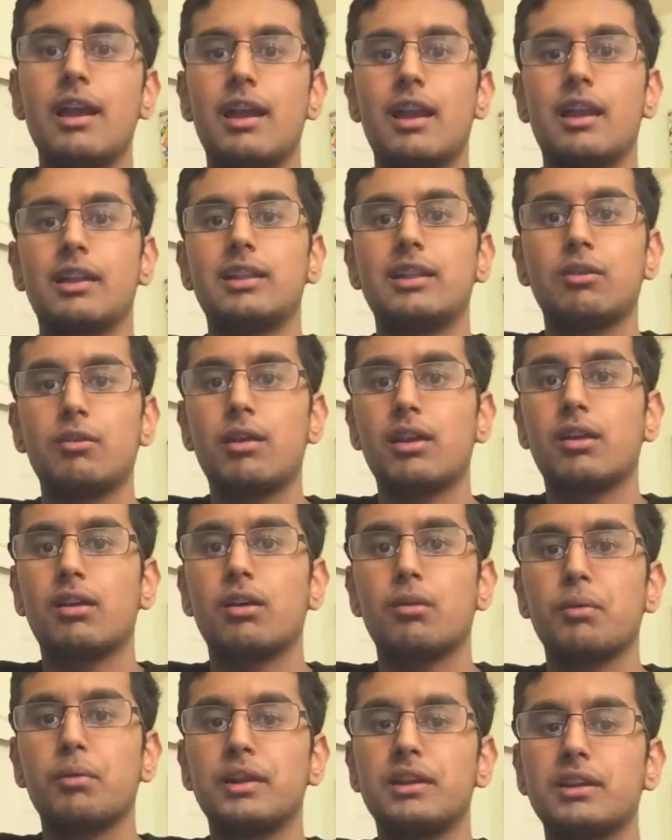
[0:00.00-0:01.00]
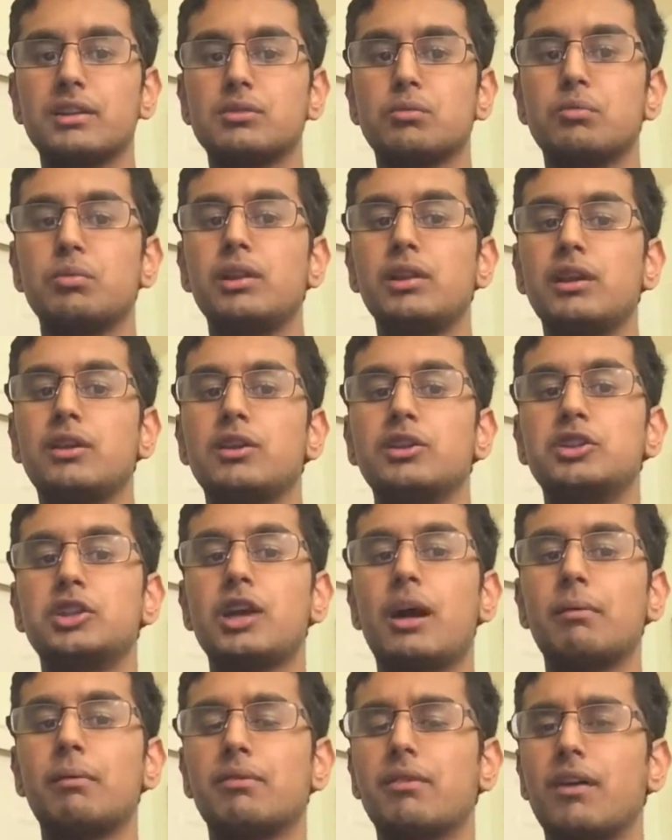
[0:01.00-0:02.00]
And I think Greta Gerwig does a really good
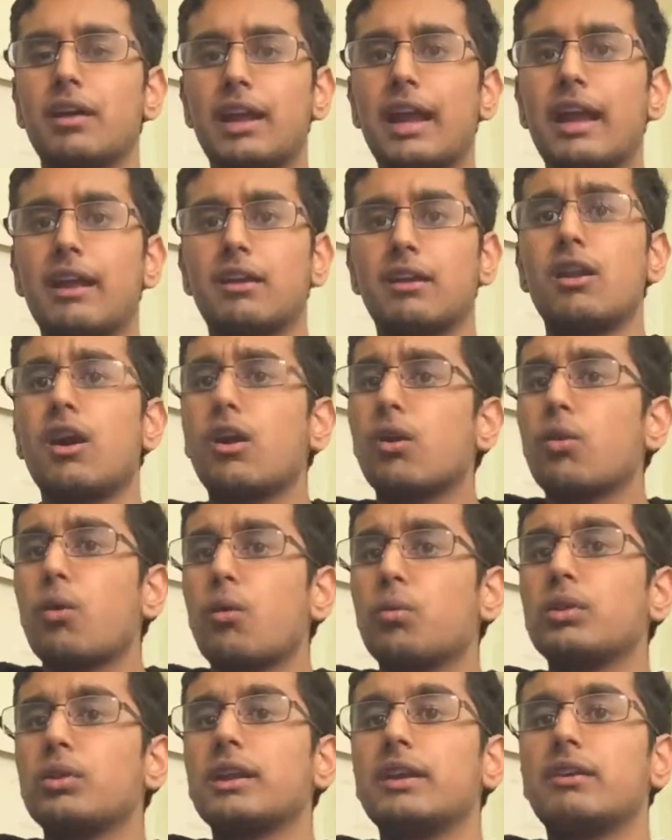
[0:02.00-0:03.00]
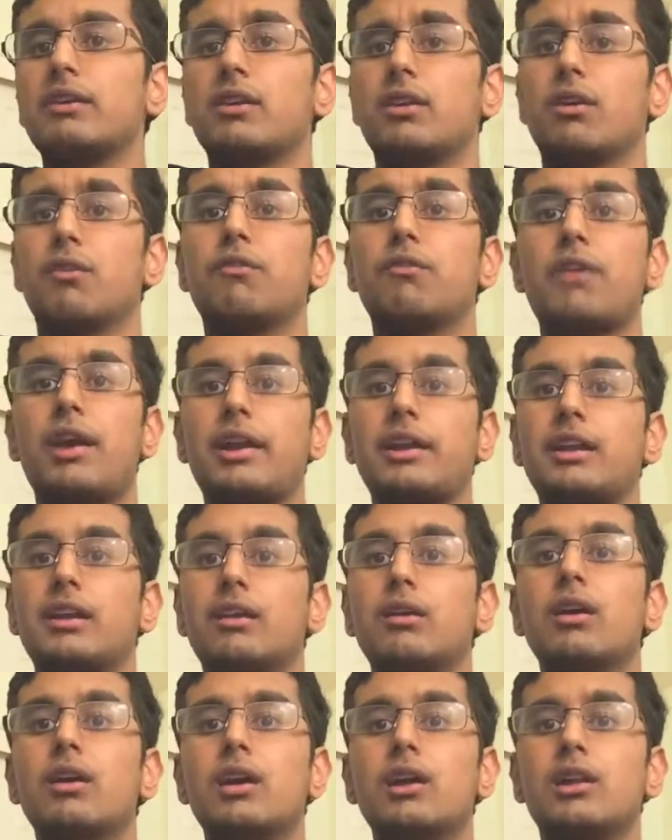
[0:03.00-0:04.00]
job of, again, not only,
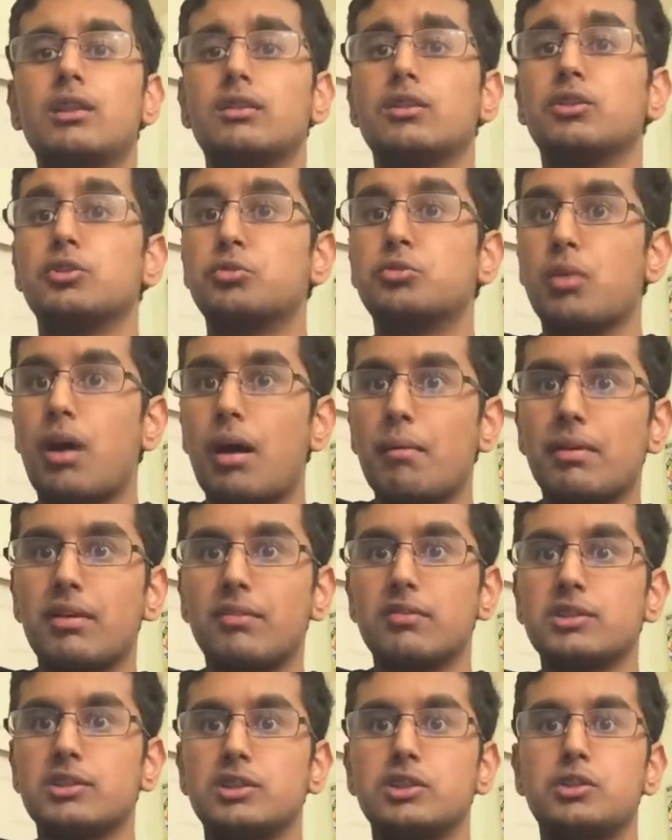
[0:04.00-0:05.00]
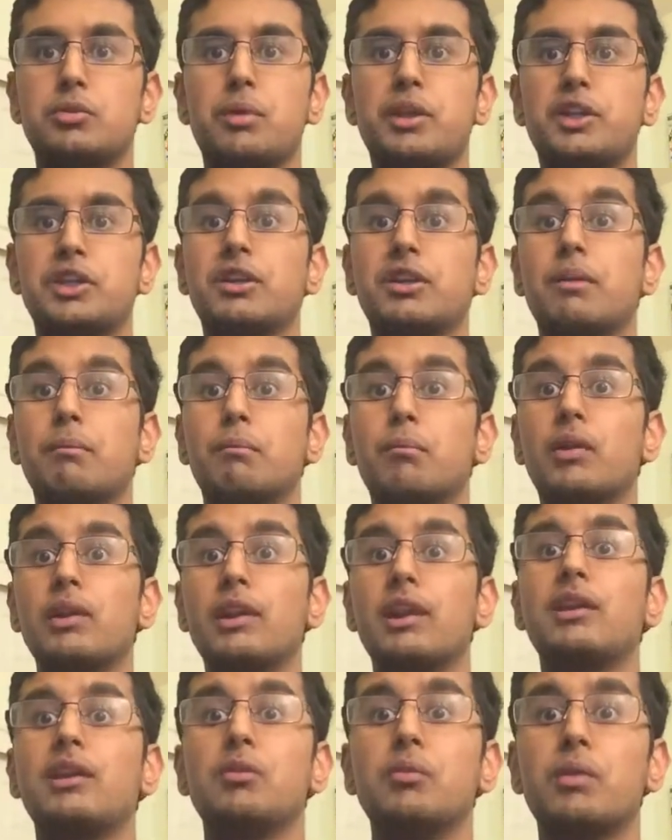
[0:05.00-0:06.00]
finding the drama of the situation and
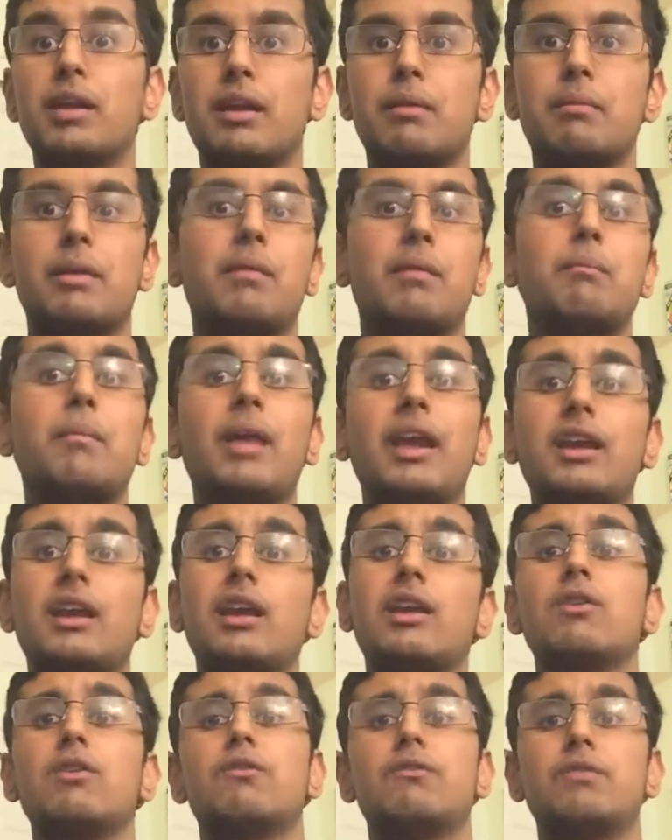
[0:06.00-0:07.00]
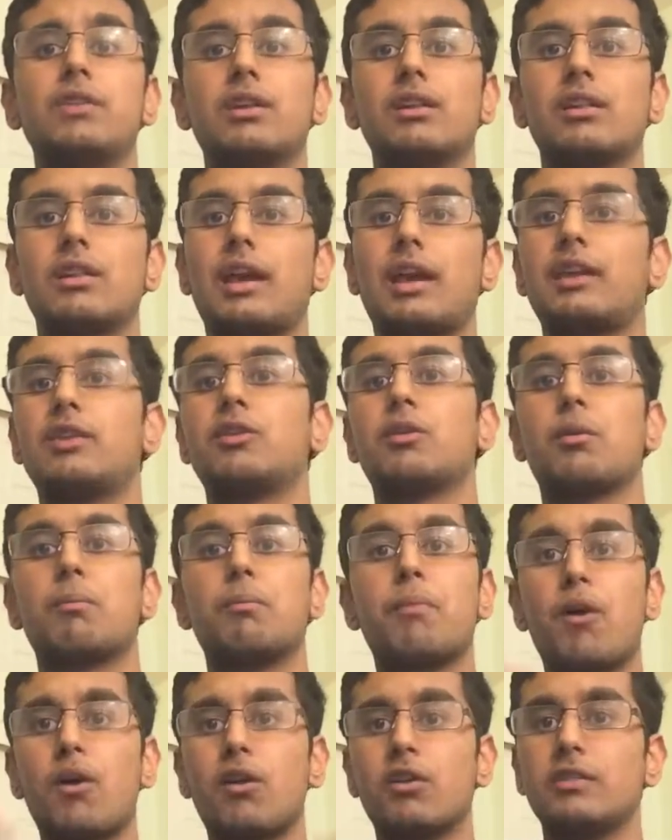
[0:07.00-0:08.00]
bringing you in and making you feel like you're a
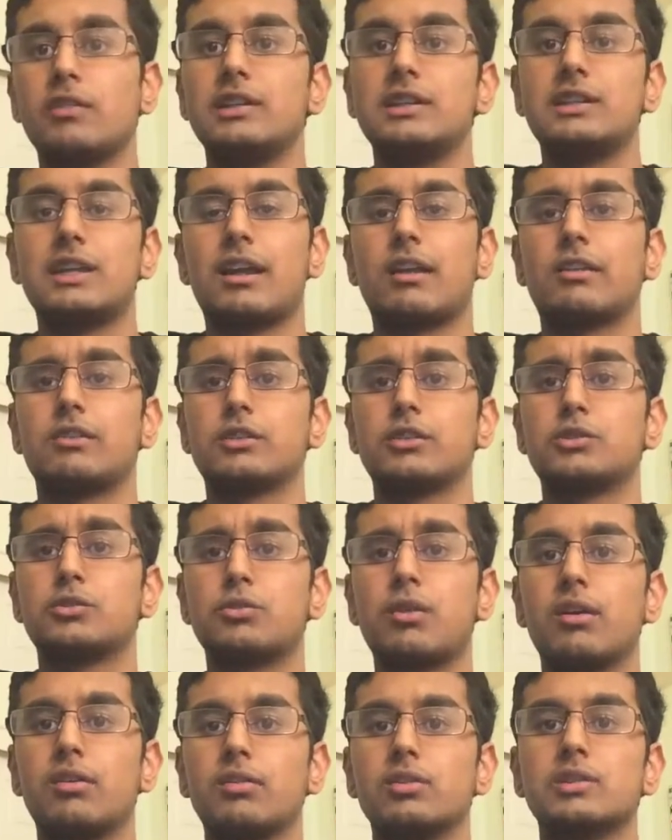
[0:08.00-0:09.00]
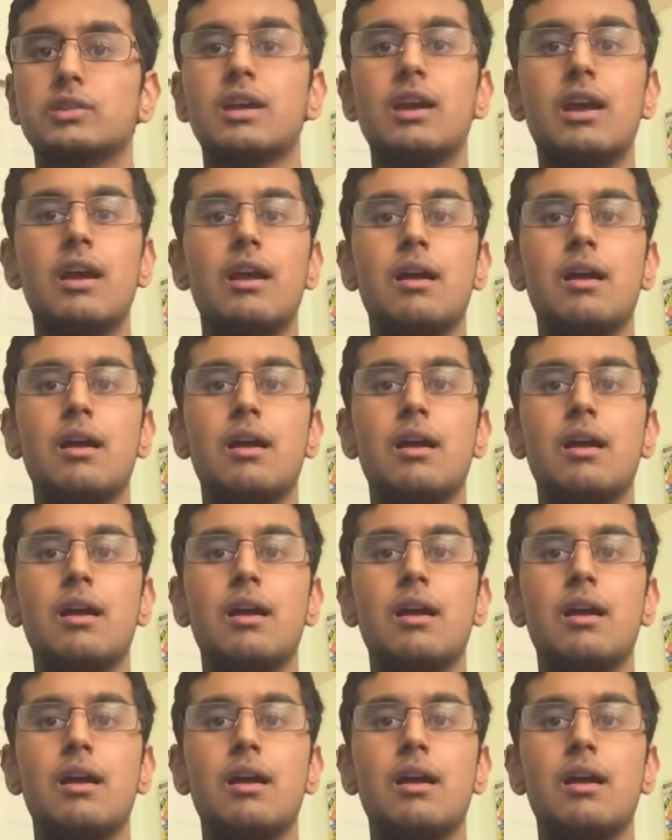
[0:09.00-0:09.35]
part of these character struggles,